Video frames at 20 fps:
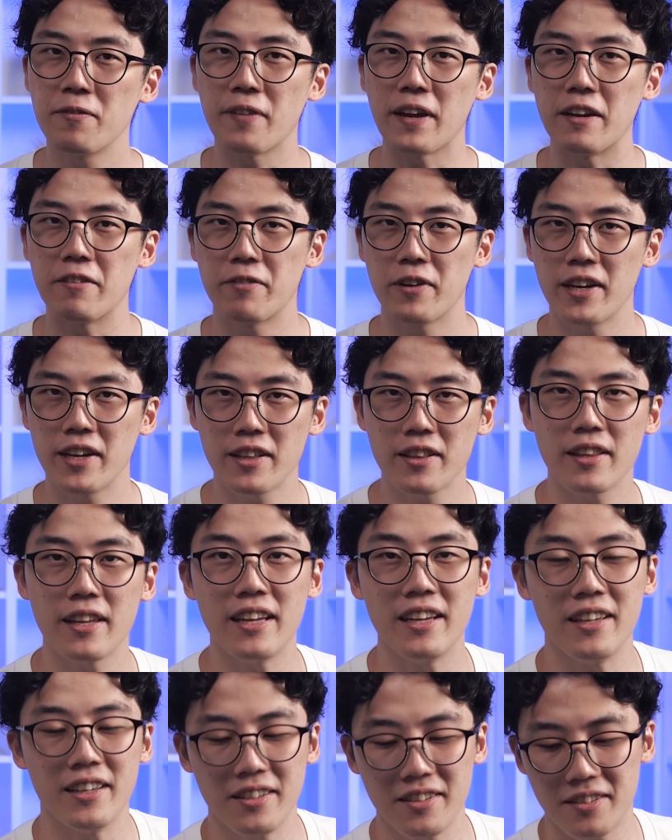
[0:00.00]
favorite
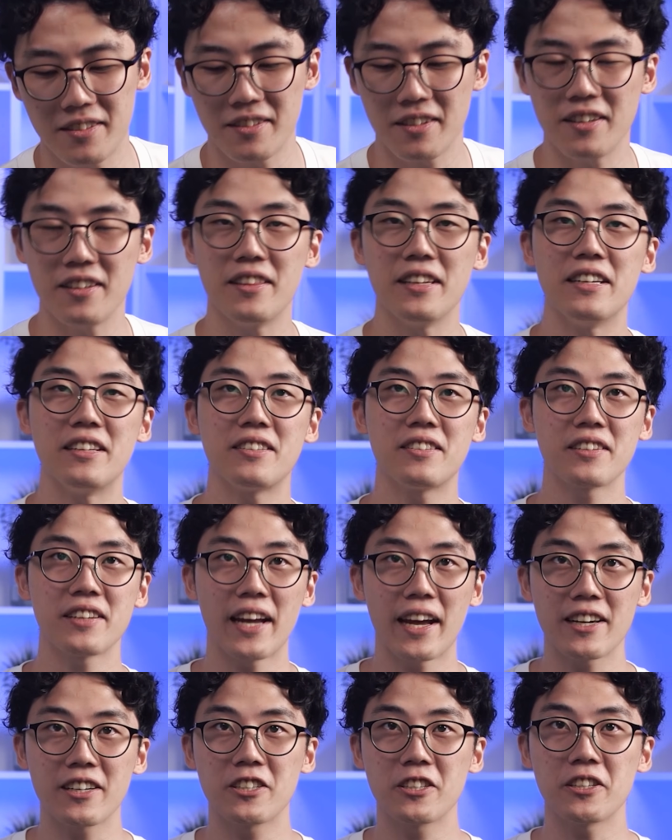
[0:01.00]
is the
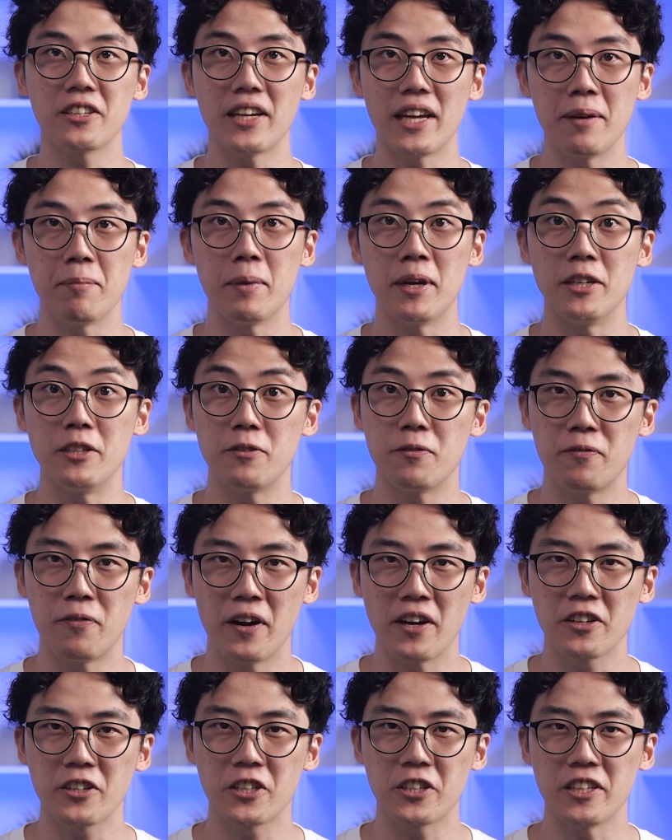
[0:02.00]
Sketch to Image
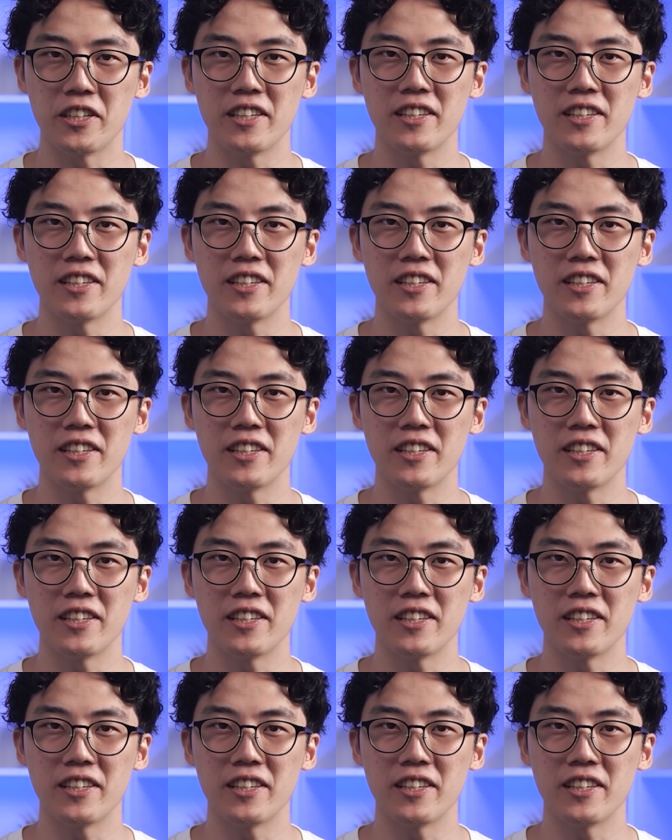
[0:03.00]
function.